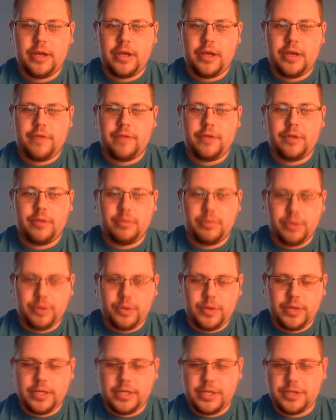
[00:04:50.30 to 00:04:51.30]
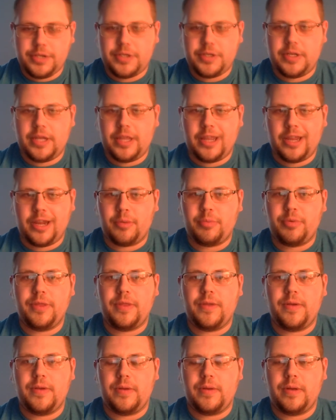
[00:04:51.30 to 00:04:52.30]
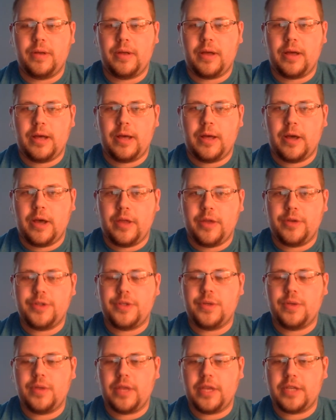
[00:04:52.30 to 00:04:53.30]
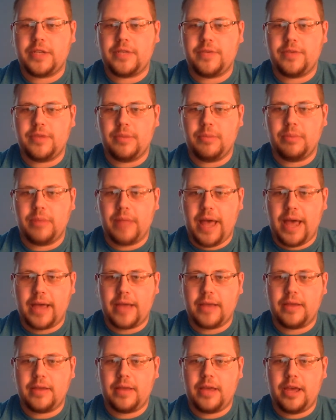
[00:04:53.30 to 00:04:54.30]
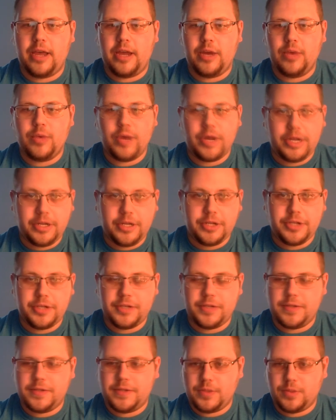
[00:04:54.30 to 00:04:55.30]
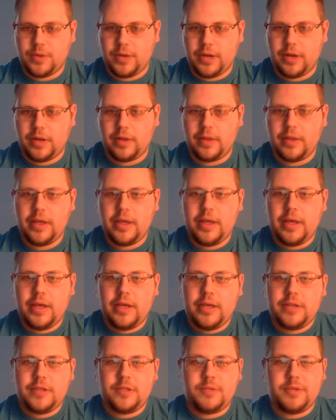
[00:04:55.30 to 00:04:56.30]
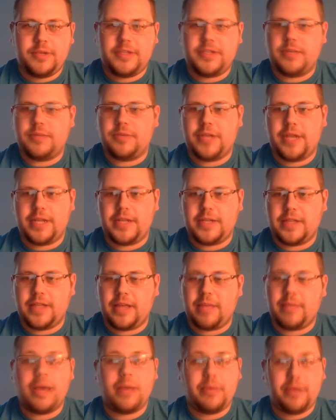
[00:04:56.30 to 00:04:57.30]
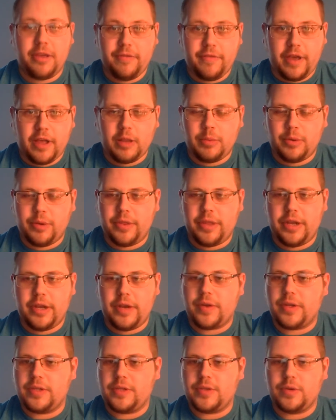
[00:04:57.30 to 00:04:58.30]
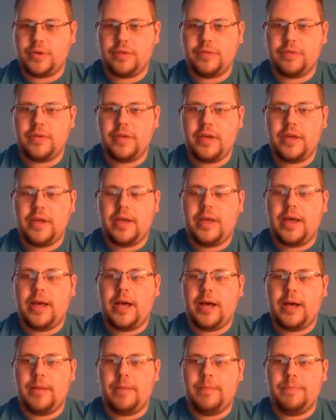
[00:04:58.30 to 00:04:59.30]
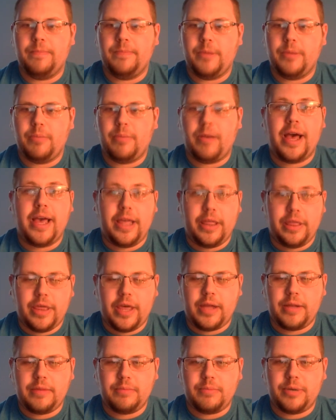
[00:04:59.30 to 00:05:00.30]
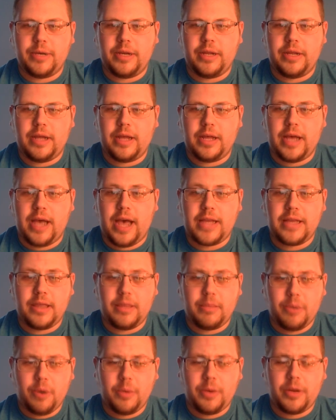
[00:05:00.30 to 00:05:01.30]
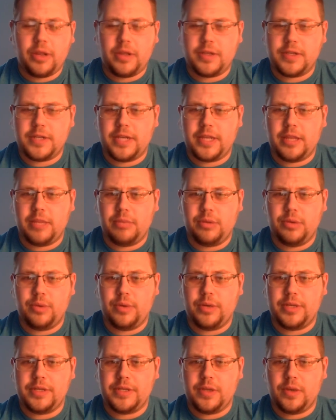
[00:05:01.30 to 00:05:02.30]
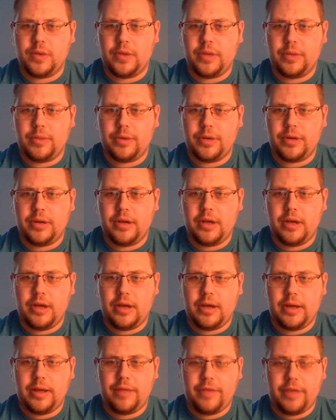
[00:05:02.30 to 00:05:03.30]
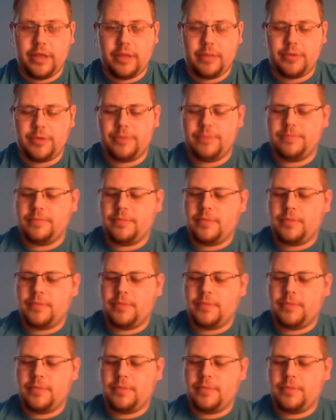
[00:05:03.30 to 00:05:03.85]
for the blue edition, and then I'll put the other two links for the black and red editions as well, just by some chance that they might be available, and then you can sort of buy it then. But at the moment, it looks like the blue one is the only one available.